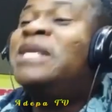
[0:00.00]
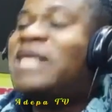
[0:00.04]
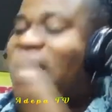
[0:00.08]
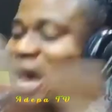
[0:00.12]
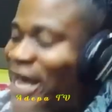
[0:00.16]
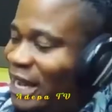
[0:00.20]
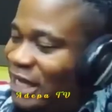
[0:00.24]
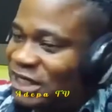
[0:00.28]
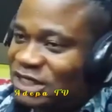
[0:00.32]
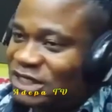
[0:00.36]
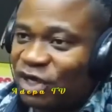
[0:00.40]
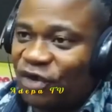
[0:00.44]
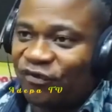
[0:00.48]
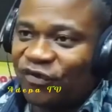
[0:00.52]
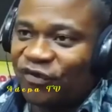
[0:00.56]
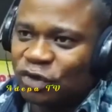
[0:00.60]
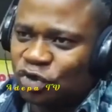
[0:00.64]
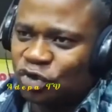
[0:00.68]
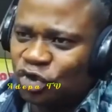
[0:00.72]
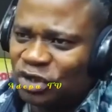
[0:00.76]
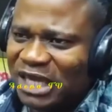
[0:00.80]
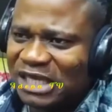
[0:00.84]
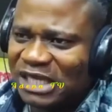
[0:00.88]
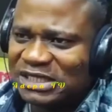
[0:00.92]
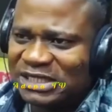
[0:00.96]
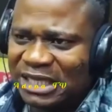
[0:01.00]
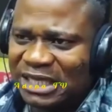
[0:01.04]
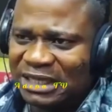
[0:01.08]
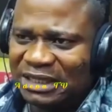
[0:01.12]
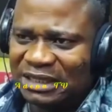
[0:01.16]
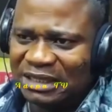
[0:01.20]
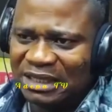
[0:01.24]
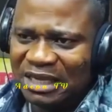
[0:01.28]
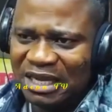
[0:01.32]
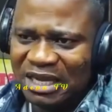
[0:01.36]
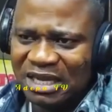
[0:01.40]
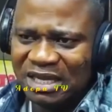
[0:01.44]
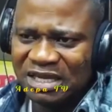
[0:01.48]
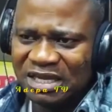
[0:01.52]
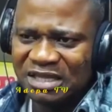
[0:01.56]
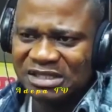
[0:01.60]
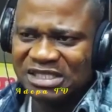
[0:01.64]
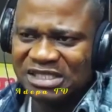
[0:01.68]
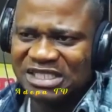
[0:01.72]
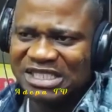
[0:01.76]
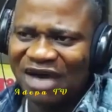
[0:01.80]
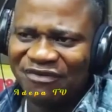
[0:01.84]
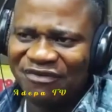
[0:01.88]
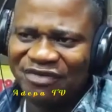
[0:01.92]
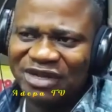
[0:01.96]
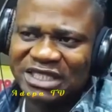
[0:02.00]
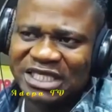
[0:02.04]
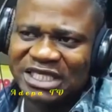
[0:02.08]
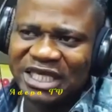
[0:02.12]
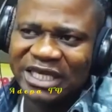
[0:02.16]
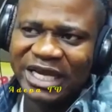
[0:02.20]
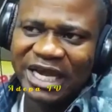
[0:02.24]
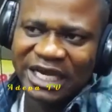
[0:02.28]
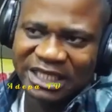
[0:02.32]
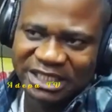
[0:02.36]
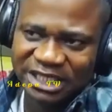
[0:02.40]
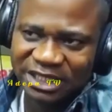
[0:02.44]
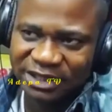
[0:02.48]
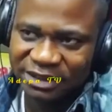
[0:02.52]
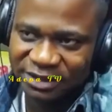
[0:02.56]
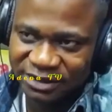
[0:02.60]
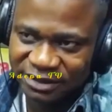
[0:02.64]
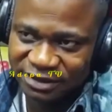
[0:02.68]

I hint enough for 2017 18.